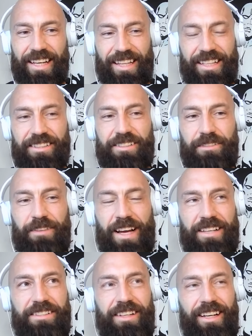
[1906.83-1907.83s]
There's a
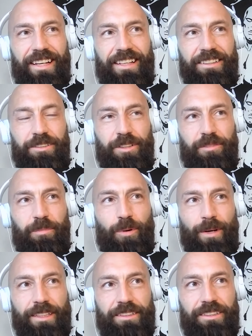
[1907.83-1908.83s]
fascinating sort of
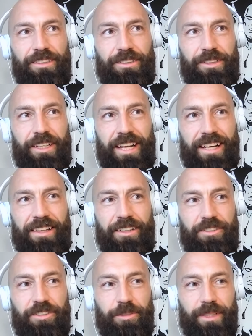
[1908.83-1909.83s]
point to connect there too,